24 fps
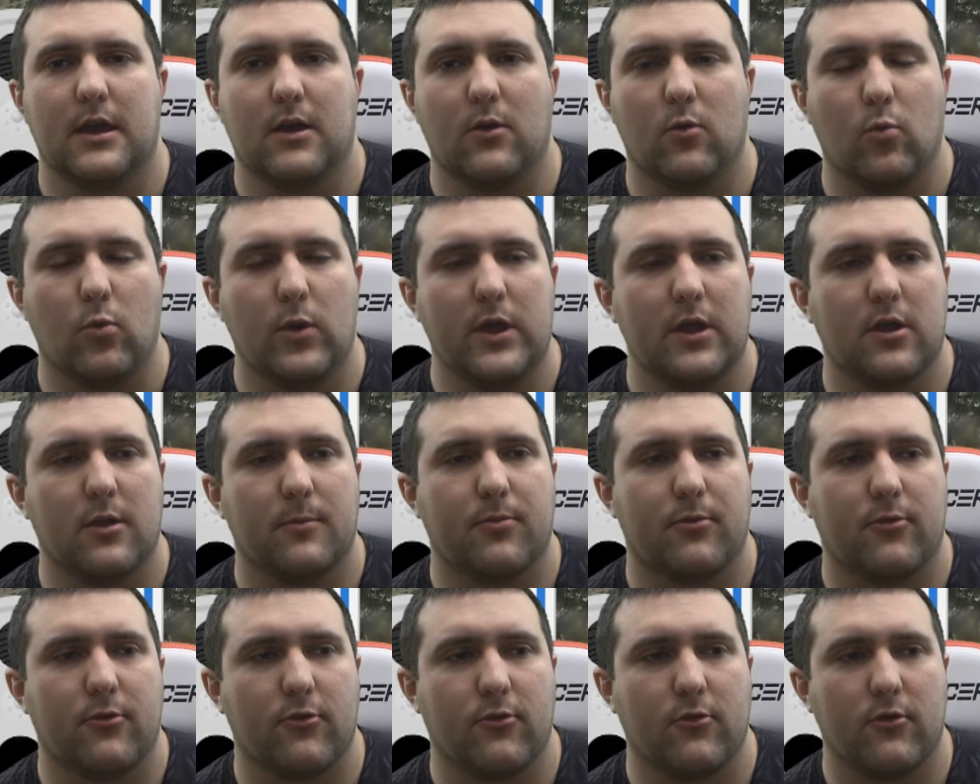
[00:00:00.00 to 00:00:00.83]
we are
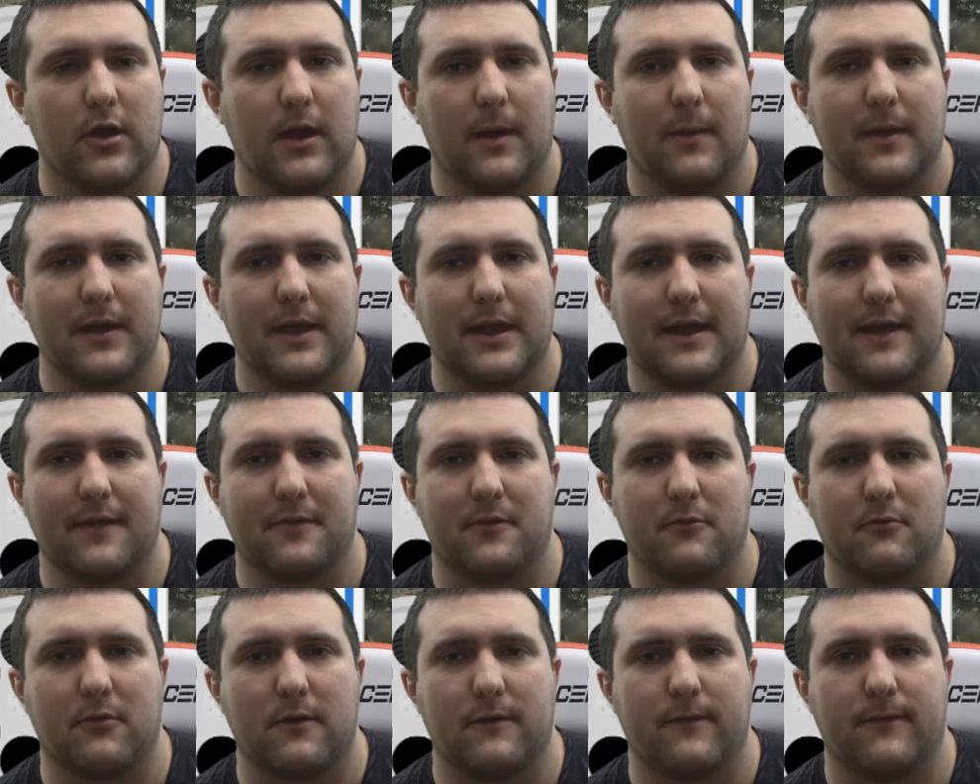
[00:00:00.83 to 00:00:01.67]
probably going to have
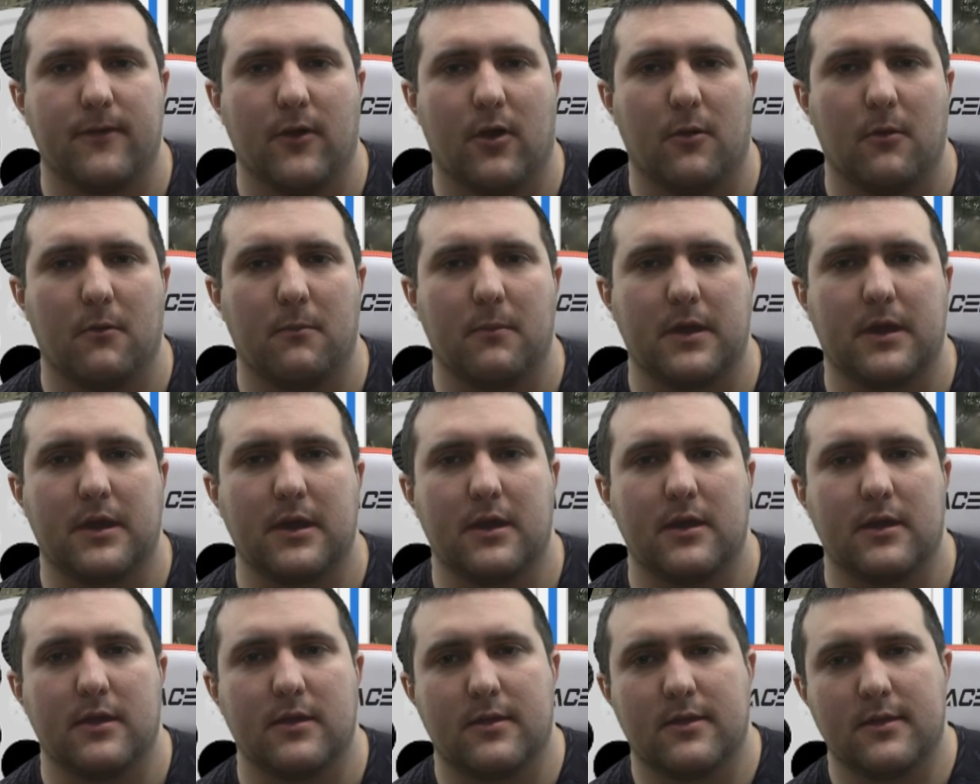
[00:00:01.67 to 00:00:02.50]
to refilm it
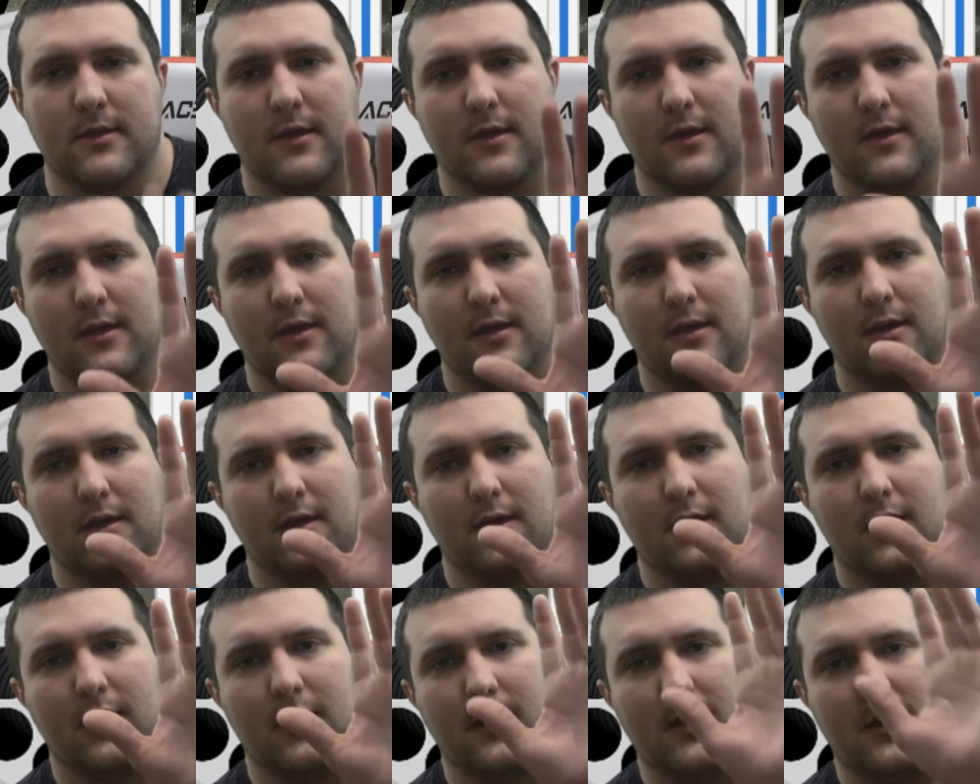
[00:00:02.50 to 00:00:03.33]
because
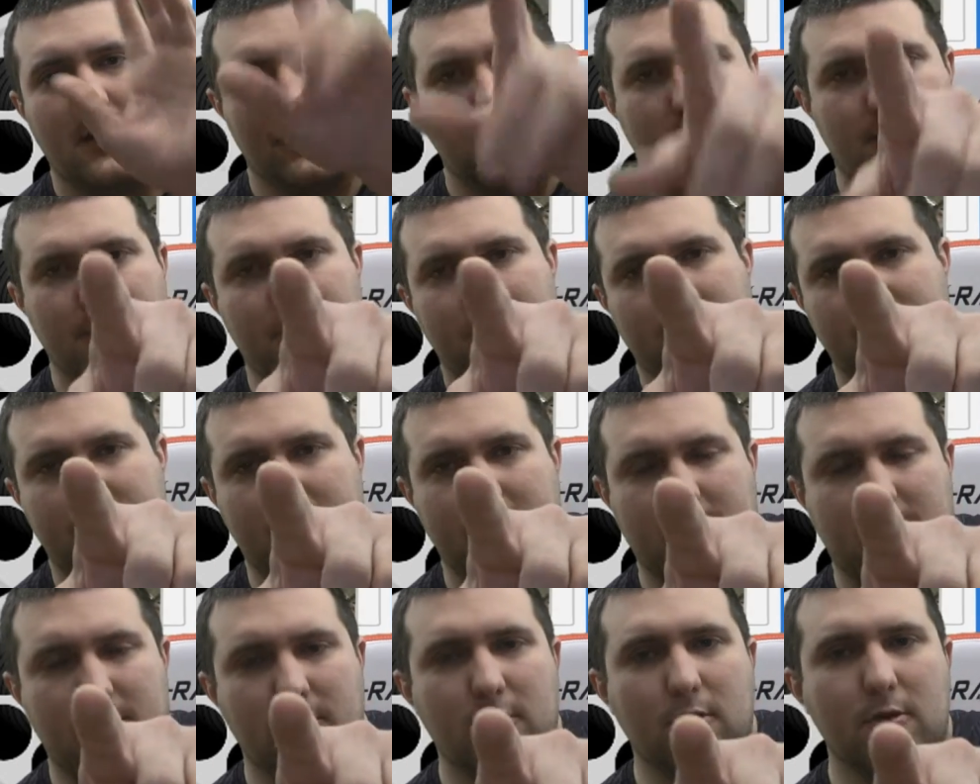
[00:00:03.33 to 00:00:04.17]

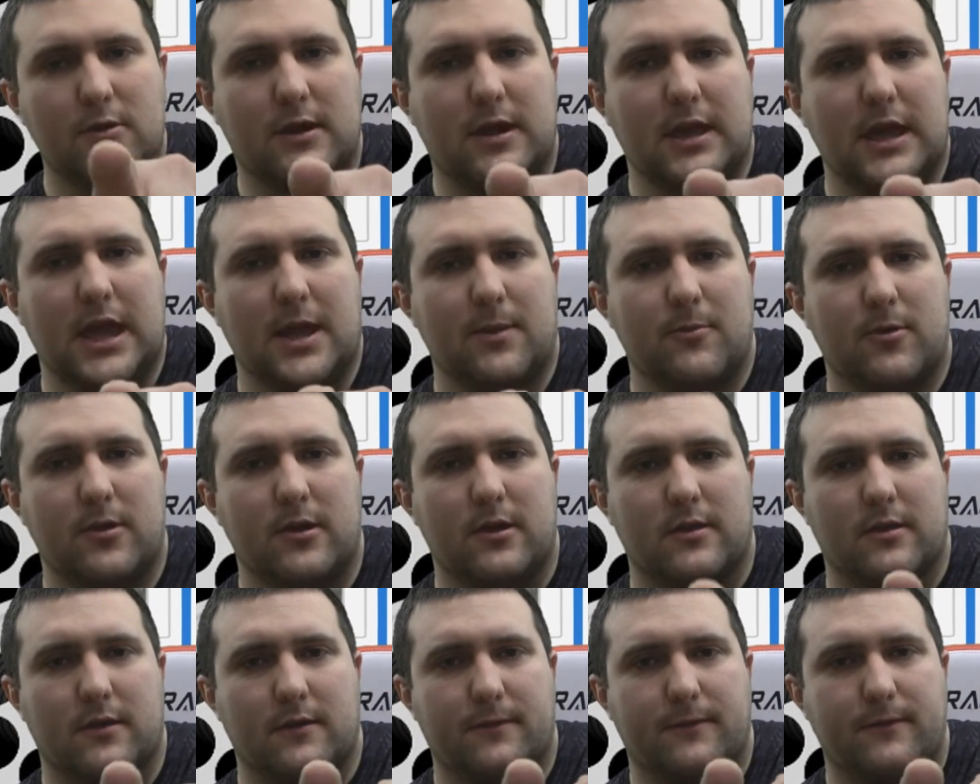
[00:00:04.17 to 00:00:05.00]
this new camera
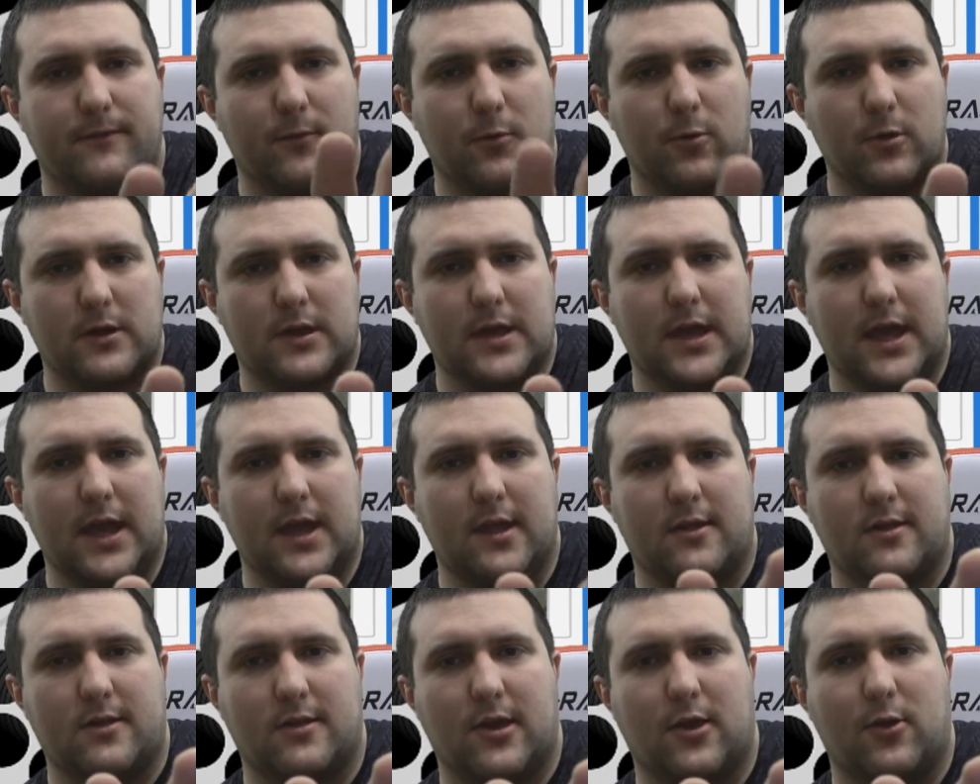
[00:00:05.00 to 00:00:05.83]
is a 4K
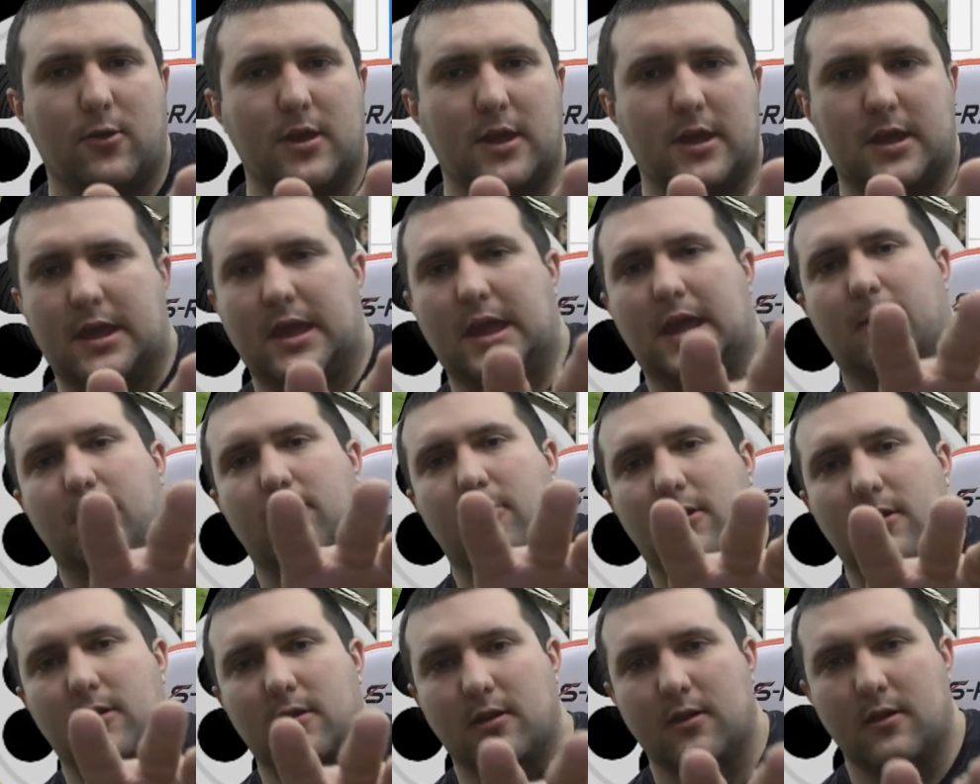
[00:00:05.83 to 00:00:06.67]
Sony
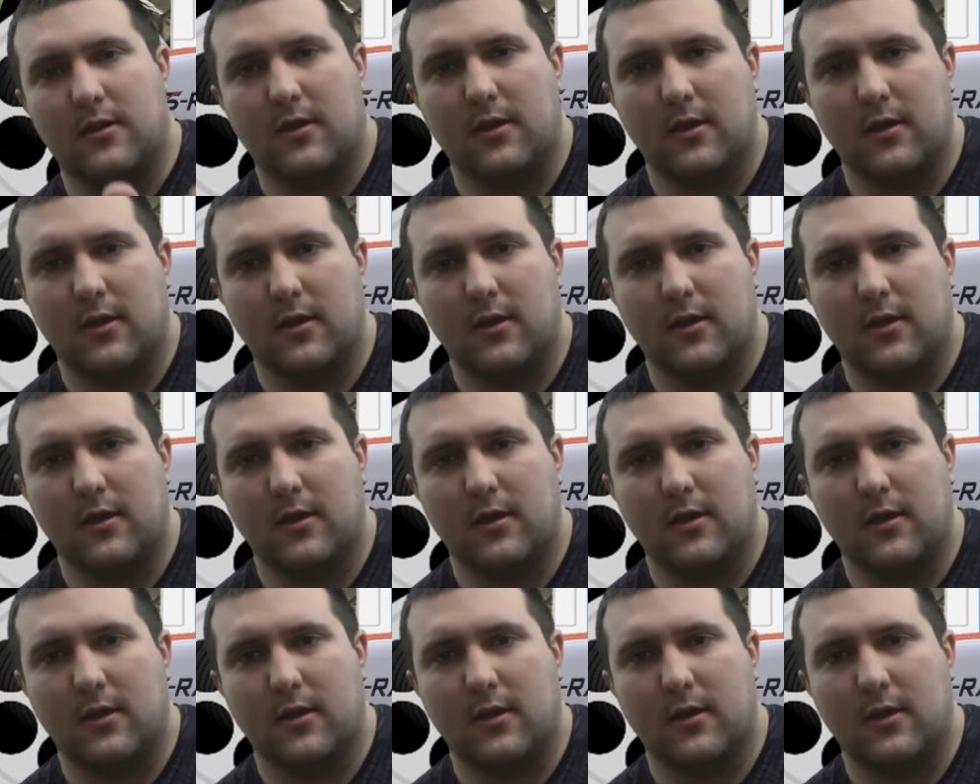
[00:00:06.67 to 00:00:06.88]
camera.